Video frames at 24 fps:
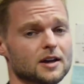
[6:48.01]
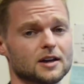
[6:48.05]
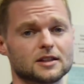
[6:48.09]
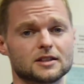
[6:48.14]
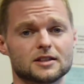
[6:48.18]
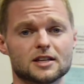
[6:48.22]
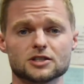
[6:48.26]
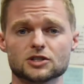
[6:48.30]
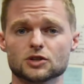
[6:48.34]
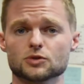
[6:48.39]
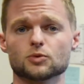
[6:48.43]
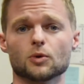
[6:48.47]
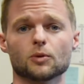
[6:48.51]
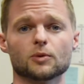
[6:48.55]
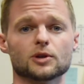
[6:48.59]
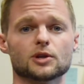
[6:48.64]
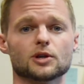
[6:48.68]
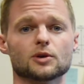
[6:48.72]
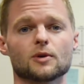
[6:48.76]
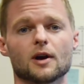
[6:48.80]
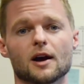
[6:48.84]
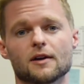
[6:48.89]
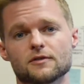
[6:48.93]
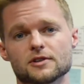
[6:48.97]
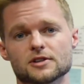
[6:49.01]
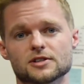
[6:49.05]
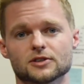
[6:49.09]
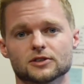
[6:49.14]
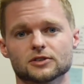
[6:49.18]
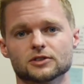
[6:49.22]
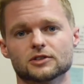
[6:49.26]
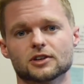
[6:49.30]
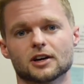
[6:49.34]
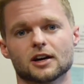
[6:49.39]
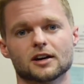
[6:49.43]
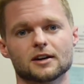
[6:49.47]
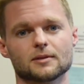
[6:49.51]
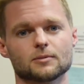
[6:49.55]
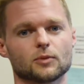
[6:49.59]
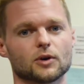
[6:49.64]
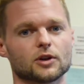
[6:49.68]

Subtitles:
This is what we do every single time,